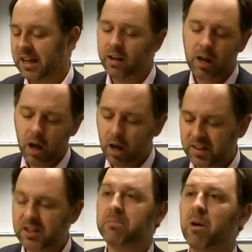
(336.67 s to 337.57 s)
And again,
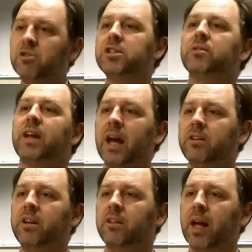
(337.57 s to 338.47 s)
I think there's a positive
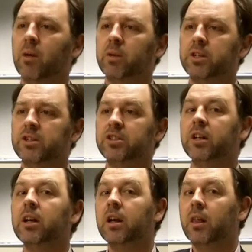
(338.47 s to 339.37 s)
counter to that, which is
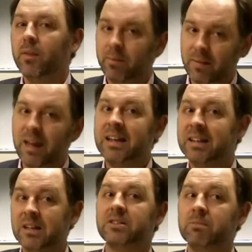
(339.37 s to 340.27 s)
that
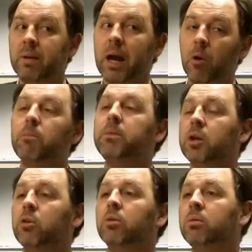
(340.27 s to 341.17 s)
it does
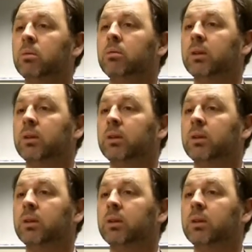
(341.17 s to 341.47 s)
help you,